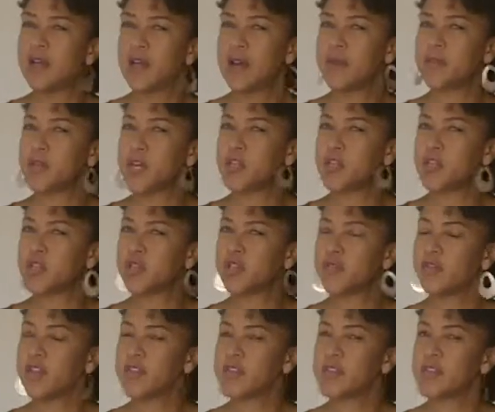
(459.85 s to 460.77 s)
I'm not
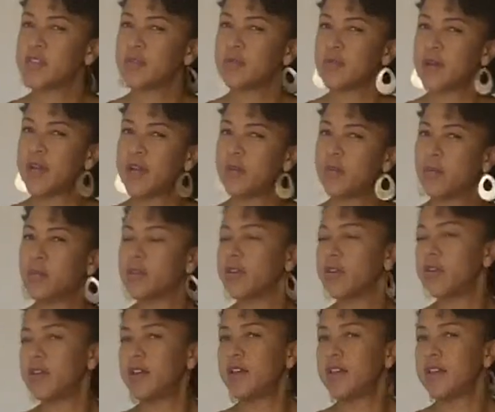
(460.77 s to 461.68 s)
sure if that's the right
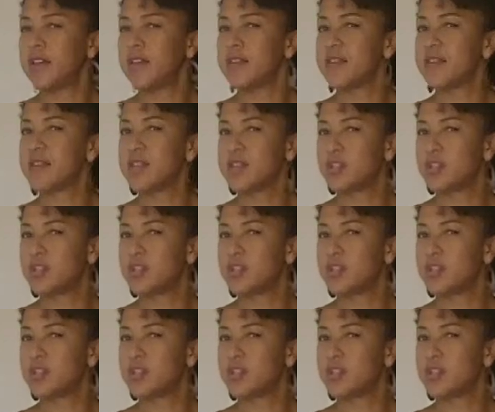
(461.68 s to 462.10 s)
word in this